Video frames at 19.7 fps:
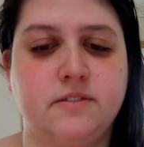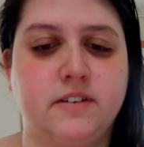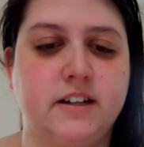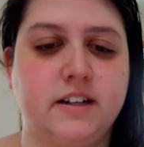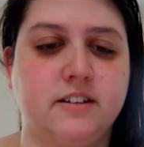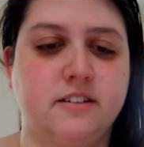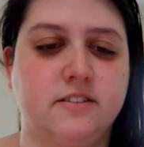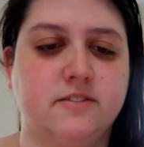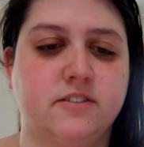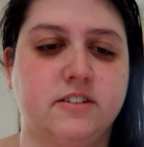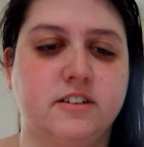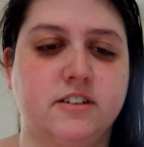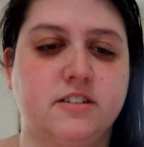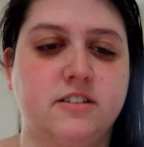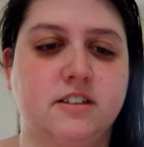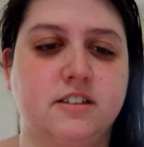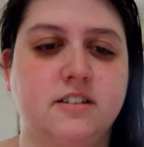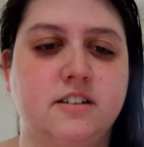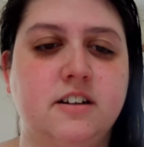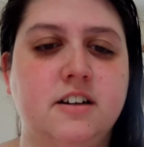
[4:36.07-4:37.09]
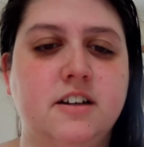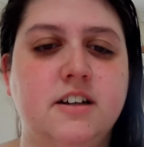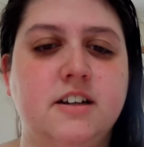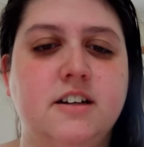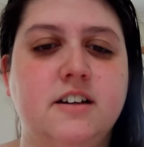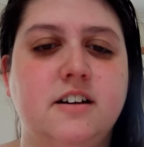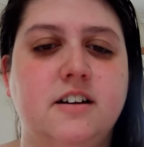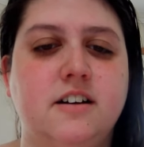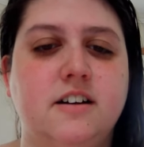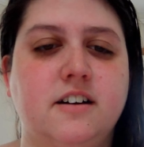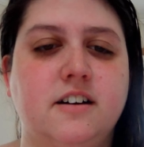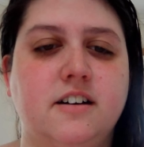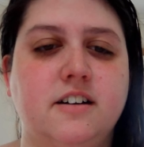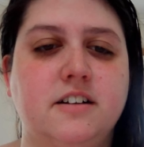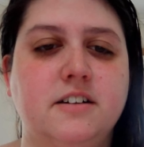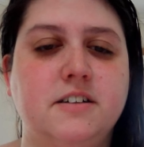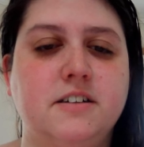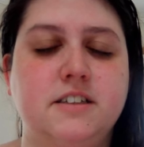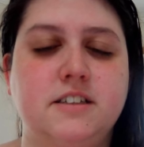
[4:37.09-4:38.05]
final version. Aw,
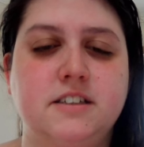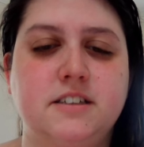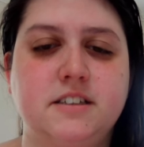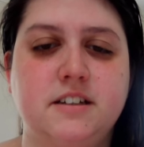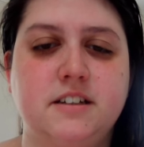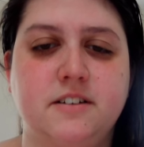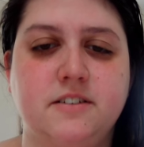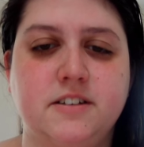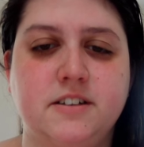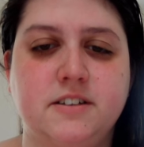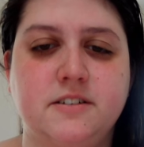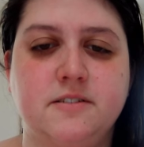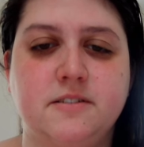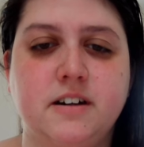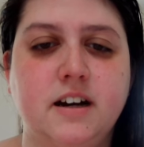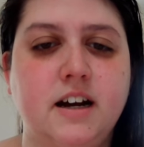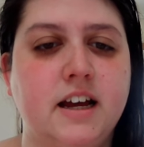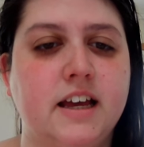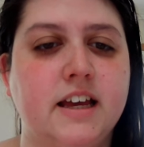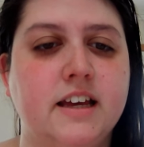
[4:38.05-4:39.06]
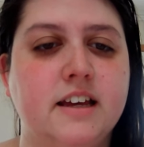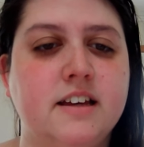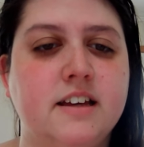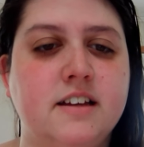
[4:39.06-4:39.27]
I wonder why.